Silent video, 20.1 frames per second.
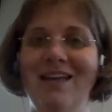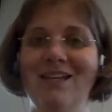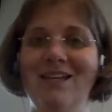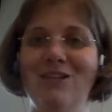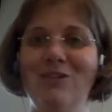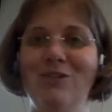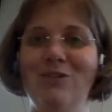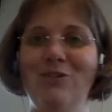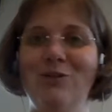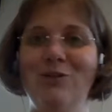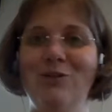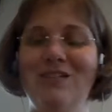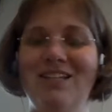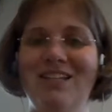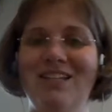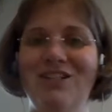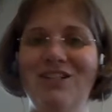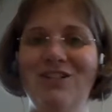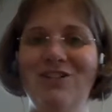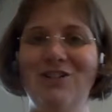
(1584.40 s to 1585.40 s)
students
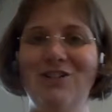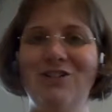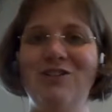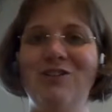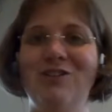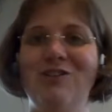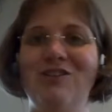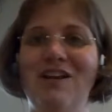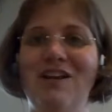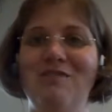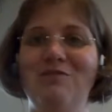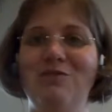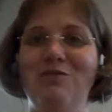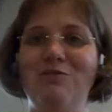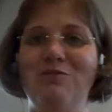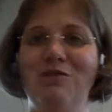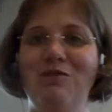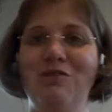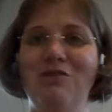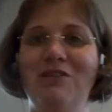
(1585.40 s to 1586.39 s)
and teachers don't have to
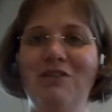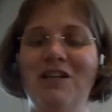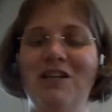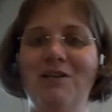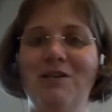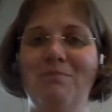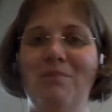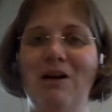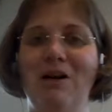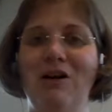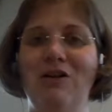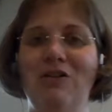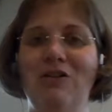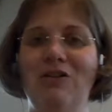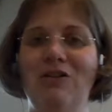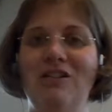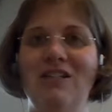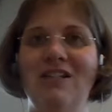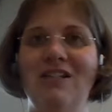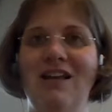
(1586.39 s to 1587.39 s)
worry
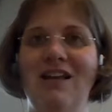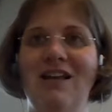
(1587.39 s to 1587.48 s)
about